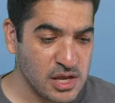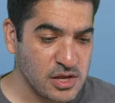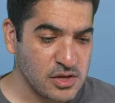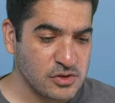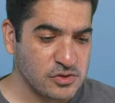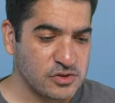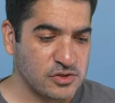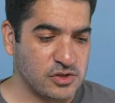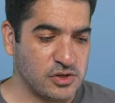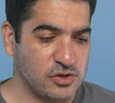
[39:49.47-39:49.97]

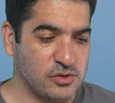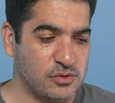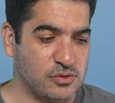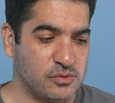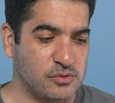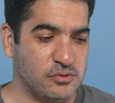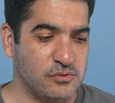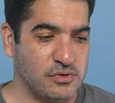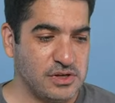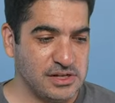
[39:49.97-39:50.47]
So
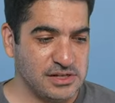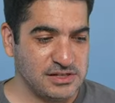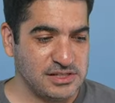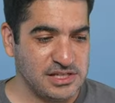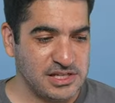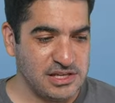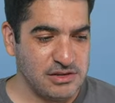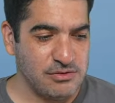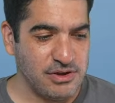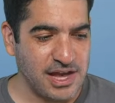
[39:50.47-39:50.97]

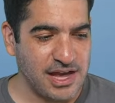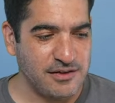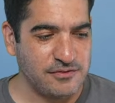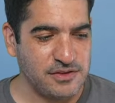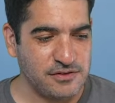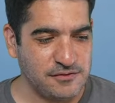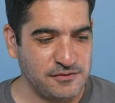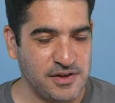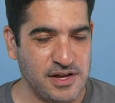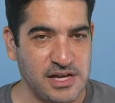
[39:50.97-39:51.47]
realistically, you have to
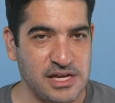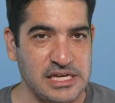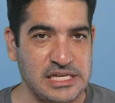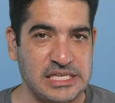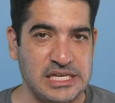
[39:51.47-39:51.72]
find